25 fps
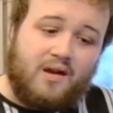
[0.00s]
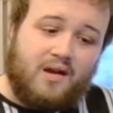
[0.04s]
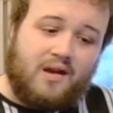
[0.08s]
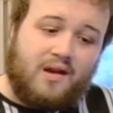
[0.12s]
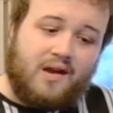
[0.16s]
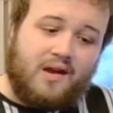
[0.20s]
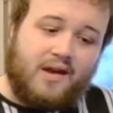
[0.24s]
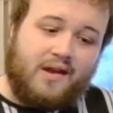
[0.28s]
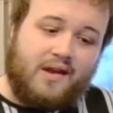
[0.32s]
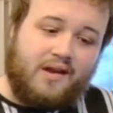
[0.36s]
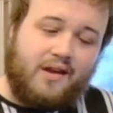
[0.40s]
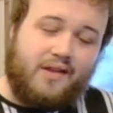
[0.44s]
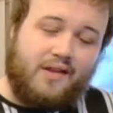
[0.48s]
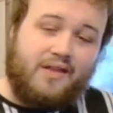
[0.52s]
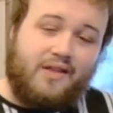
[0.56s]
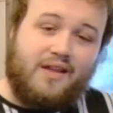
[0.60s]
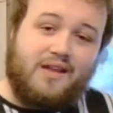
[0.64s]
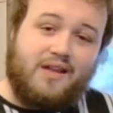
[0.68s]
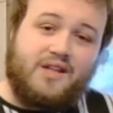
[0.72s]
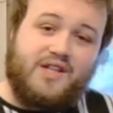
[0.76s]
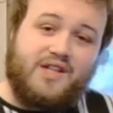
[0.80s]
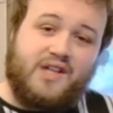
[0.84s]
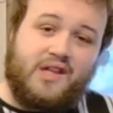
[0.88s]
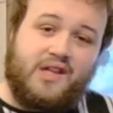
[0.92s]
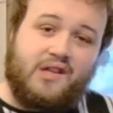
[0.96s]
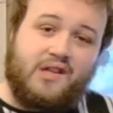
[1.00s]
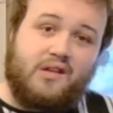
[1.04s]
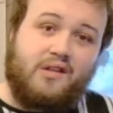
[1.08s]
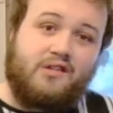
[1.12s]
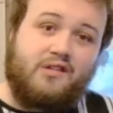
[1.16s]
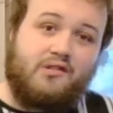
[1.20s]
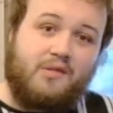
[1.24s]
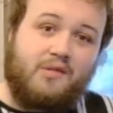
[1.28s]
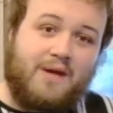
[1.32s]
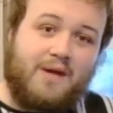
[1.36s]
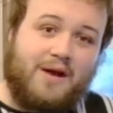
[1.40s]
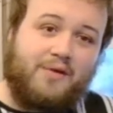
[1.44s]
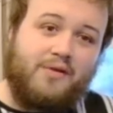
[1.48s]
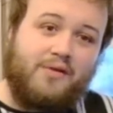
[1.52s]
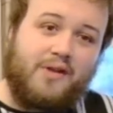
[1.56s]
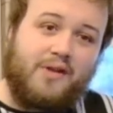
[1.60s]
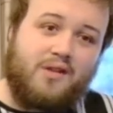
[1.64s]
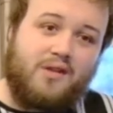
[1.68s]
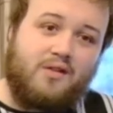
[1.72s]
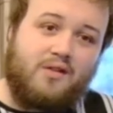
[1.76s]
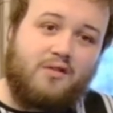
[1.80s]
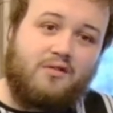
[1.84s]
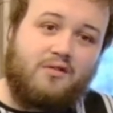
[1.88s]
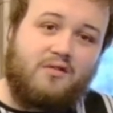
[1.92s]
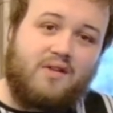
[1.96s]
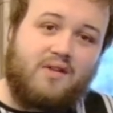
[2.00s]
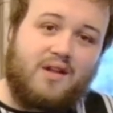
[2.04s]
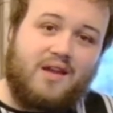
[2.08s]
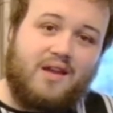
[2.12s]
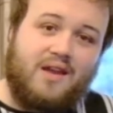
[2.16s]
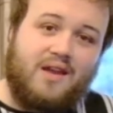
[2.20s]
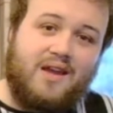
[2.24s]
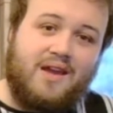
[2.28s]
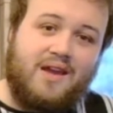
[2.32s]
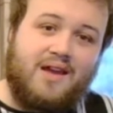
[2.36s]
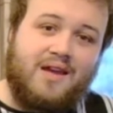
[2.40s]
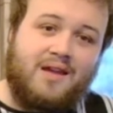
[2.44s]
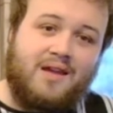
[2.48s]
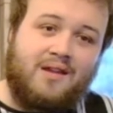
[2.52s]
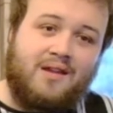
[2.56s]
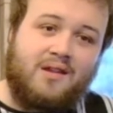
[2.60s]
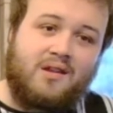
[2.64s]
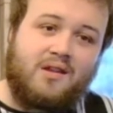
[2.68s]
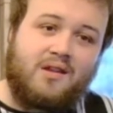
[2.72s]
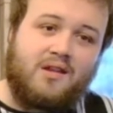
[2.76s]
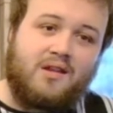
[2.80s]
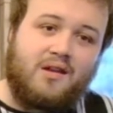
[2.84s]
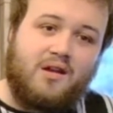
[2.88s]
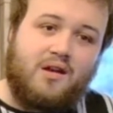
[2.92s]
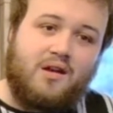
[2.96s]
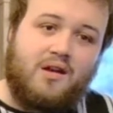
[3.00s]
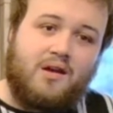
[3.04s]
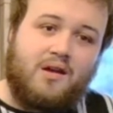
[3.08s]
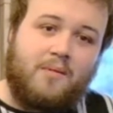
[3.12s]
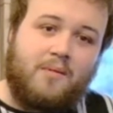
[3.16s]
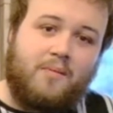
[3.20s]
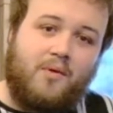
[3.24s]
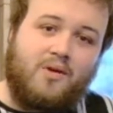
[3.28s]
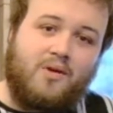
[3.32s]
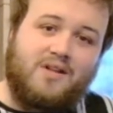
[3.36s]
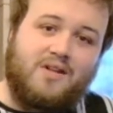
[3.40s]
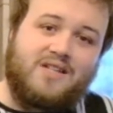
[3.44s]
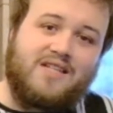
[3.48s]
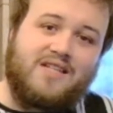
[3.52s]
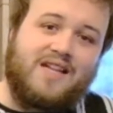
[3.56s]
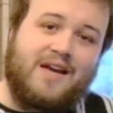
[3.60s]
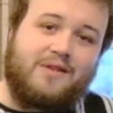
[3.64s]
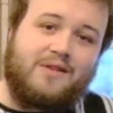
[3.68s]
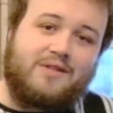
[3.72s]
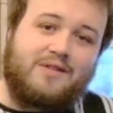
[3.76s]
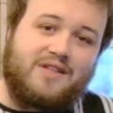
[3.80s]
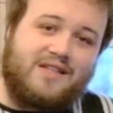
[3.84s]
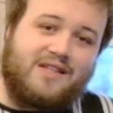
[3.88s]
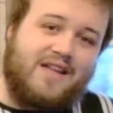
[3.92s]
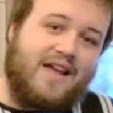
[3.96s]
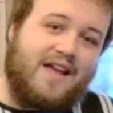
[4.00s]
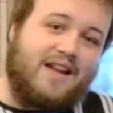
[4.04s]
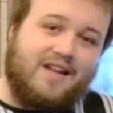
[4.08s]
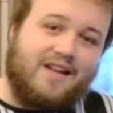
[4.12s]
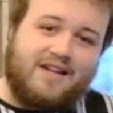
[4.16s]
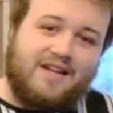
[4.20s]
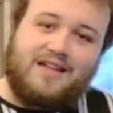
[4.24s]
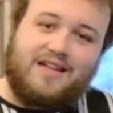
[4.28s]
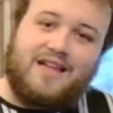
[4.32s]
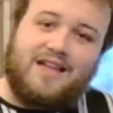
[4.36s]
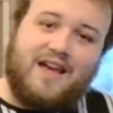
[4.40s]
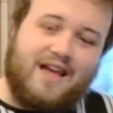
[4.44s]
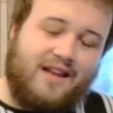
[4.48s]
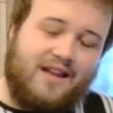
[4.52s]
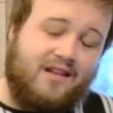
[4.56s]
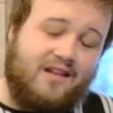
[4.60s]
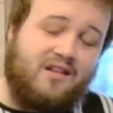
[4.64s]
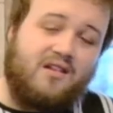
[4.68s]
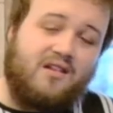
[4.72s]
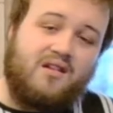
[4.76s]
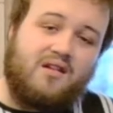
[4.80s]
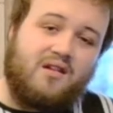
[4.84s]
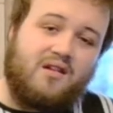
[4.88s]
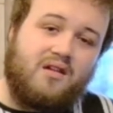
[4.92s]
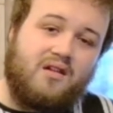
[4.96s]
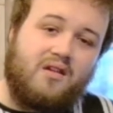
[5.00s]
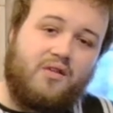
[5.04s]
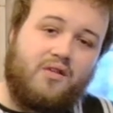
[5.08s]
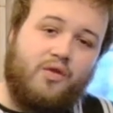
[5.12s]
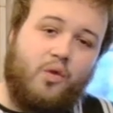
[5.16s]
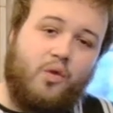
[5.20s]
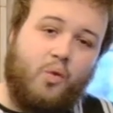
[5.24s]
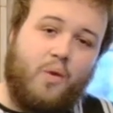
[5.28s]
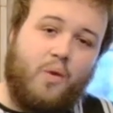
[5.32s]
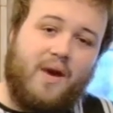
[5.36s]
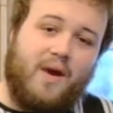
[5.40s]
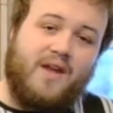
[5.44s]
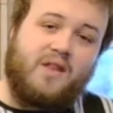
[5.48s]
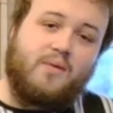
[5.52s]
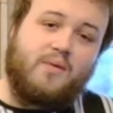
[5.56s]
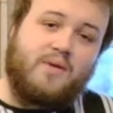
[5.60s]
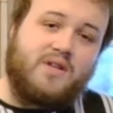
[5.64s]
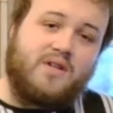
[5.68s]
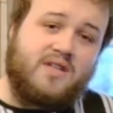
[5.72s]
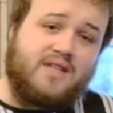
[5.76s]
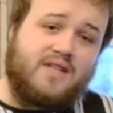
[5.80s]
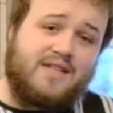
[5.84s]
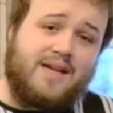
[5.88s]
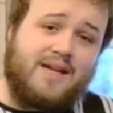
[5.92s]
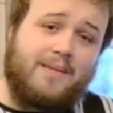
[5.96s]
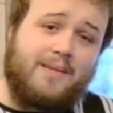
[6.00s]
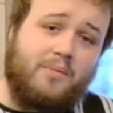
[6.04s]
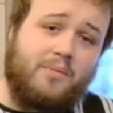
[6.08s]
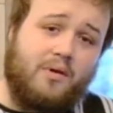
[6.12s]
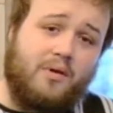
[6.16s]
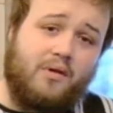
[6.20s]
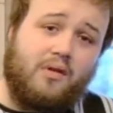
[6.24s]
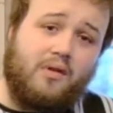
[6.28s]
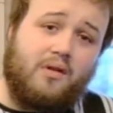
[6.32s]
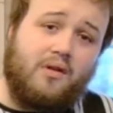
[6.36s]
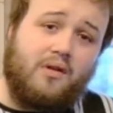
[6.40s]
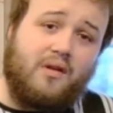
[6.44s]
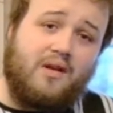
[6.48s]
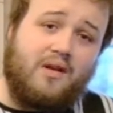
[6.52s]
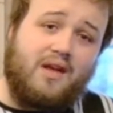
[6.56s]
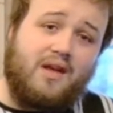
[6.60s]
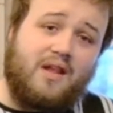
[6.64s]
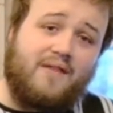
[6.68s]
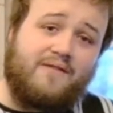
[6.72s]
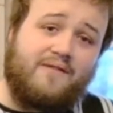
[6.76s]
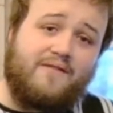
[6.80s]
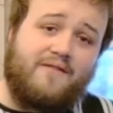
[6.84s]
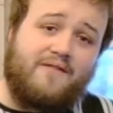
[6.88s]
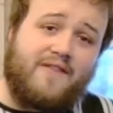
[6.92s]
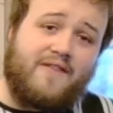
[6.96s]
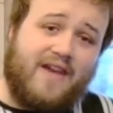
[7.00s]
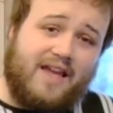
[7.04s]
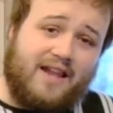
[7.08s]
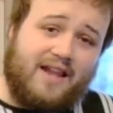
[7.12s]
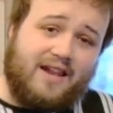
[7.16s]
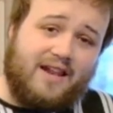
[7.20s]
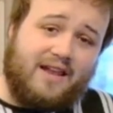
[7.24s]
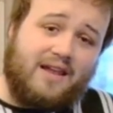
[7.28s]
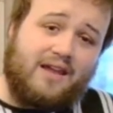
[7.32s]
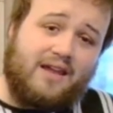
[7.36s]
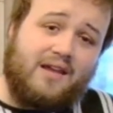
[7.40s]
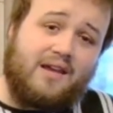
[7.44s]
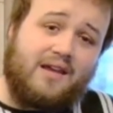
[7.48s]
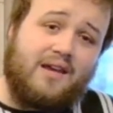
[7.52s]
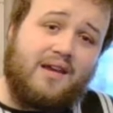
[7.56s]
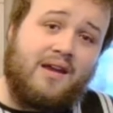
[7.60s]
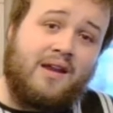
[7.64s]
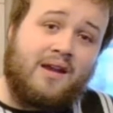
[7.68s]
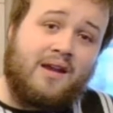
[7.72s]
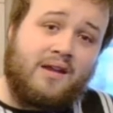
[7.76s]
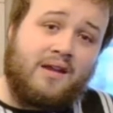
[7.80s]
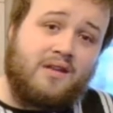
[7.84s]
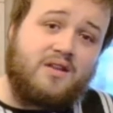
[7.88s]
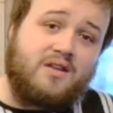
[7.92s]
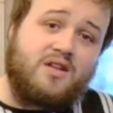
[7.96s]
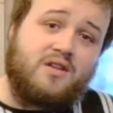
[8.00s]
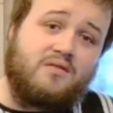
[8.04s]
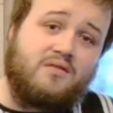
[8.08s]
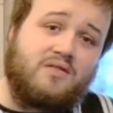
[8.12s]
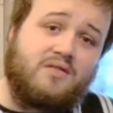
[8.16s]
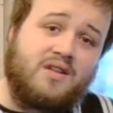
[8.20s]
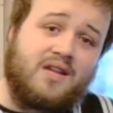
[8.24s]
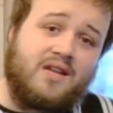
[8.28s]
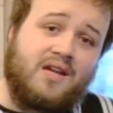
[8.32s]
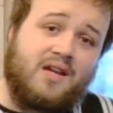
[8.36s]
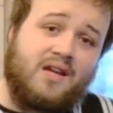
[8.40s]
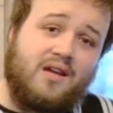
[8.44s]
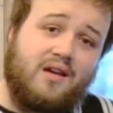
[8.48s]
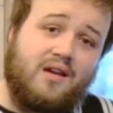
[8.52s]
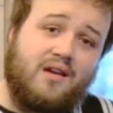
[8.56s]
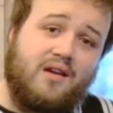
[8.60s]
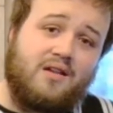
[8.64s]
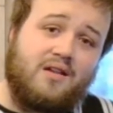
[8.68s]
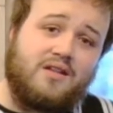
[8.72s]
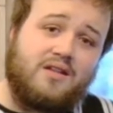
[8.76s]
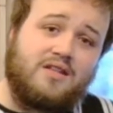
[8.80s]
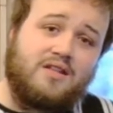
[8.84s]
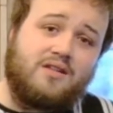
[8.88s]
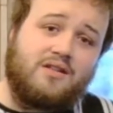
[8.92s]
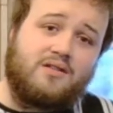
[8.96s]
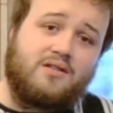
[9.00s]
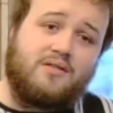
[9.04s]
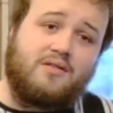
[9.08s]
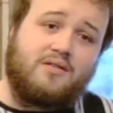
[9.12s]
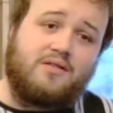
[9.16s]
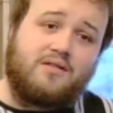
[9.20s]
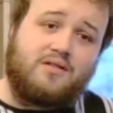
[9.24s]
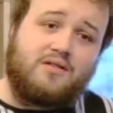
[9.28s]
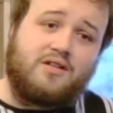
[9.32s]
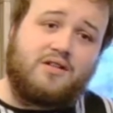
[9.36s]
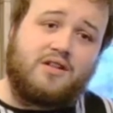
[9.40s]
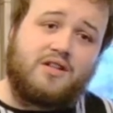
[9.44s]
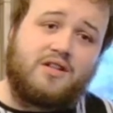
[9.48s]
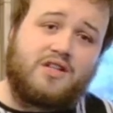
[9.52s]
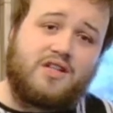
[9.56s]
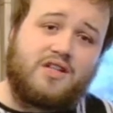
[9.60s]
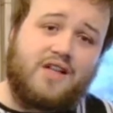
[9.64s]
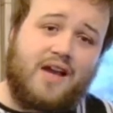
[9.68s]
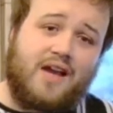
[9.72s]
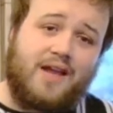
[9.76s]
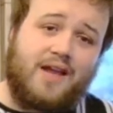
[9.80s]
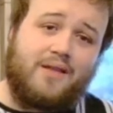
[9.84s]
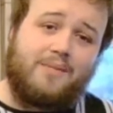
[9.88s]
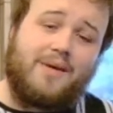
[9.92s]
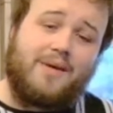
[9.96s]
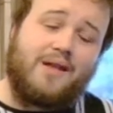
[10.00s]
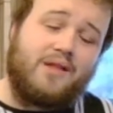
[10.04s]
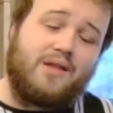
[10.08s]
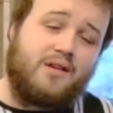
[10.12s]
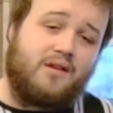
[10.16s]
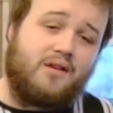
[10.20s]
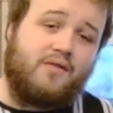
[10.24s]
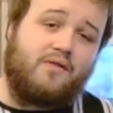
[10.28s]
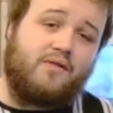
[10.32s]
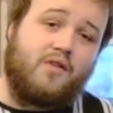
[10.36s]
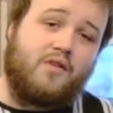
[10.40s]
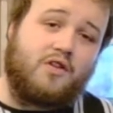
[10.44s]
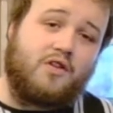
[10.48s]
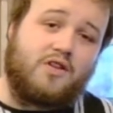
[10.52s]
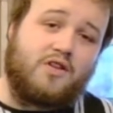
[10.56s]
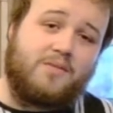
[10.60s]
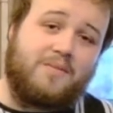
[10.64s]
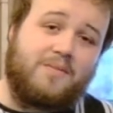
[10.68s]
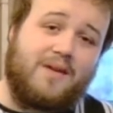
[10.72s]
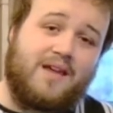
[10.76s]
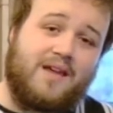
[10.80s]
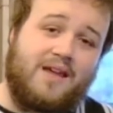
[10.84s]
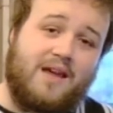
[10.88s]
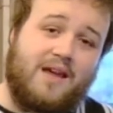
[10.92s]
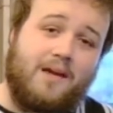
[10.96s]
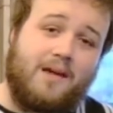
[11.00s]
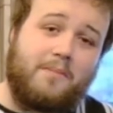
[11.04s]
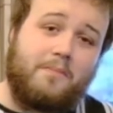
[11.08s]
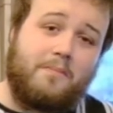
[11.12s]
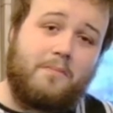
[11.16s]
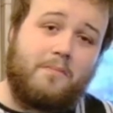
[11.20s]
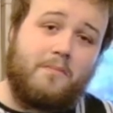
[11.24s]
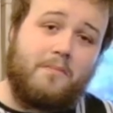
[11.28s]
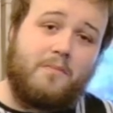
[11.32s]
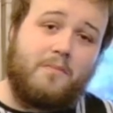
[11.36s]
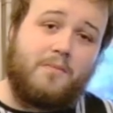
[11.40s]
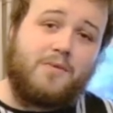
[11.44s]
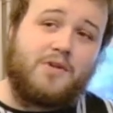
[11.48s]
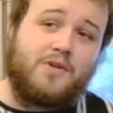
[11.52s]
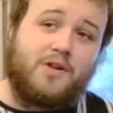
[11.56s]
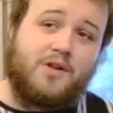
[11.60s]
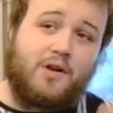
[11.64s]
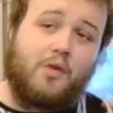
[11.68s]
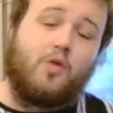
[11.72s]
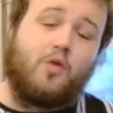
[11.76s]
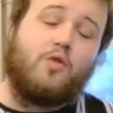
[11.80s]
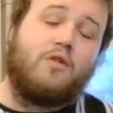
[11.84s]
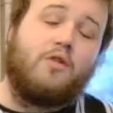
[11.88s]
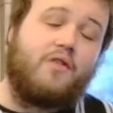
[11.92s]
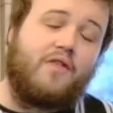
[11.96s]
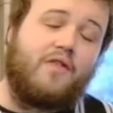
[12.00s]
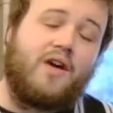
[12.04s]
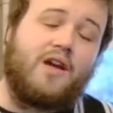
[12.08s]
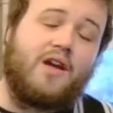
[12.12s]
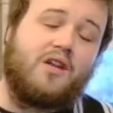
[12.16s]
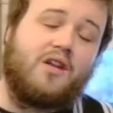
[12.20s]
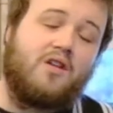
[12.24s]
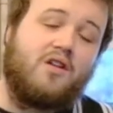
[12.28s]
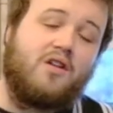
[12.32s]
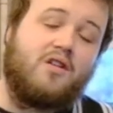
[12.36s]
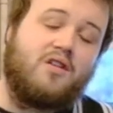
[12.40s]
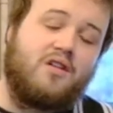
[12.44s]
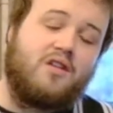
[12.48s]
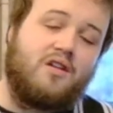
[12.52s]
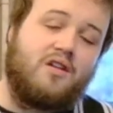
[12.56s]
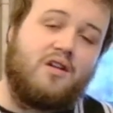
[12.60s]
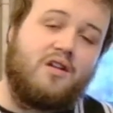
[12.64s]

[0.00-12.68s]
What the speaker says: And I think Jesus, throughout this story, he is pointing out again and again the ways in which the temple is failing in its duty to share the message of God, to glorify God,